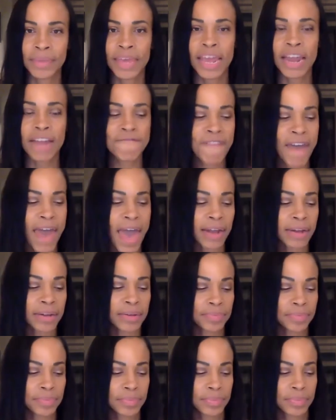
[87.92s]
In
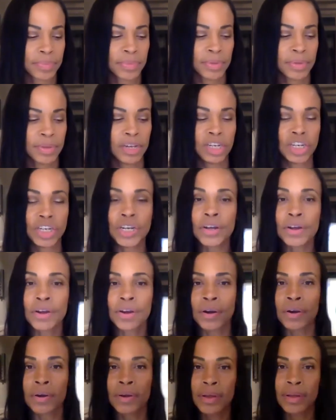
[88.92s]
fact,
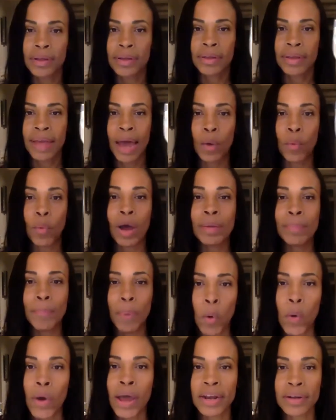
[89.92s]
sugar at one
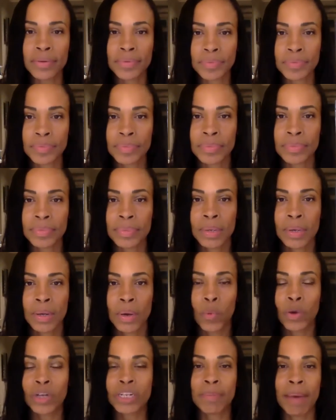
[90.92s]
point
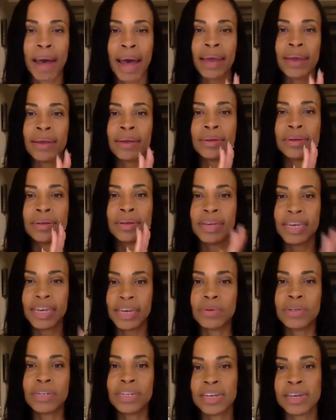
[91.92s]
was my
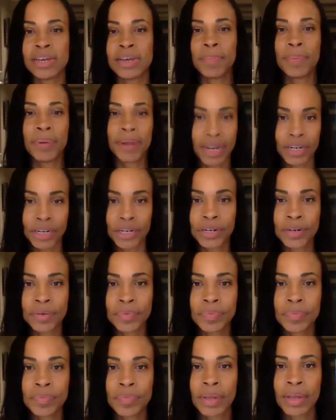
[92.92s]
guilty pleasure.
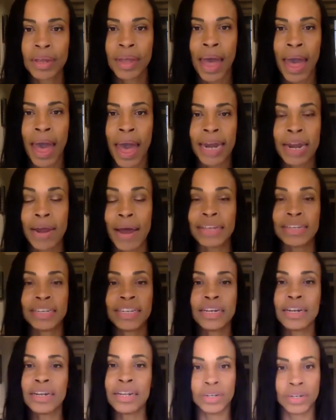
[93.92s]
I
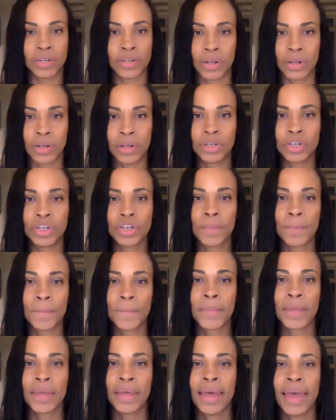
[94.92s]
still indulge,
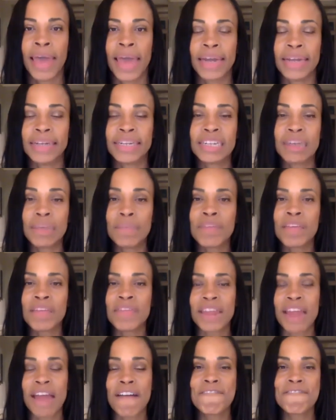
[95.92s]
and it's something
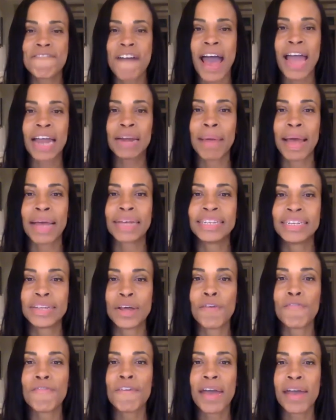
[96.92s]
that I find
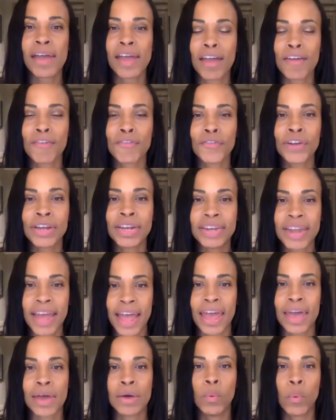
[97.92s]
myself every
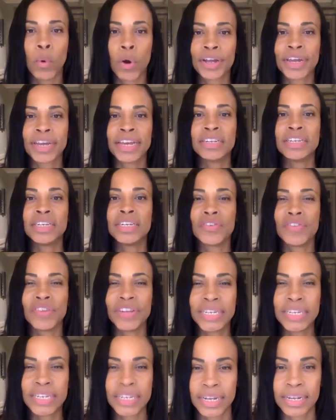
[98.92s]
day working to
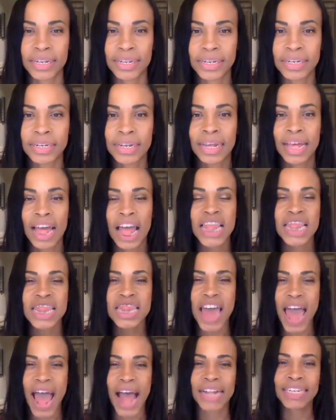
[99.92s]
resist.
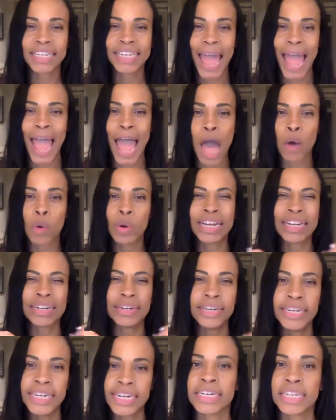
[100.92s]
That's how
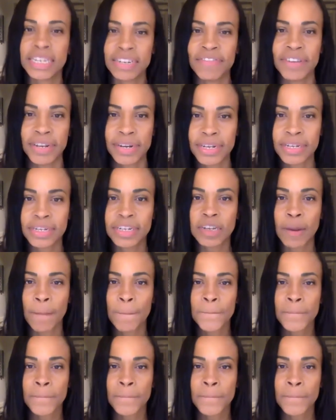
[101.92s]
addictive it is.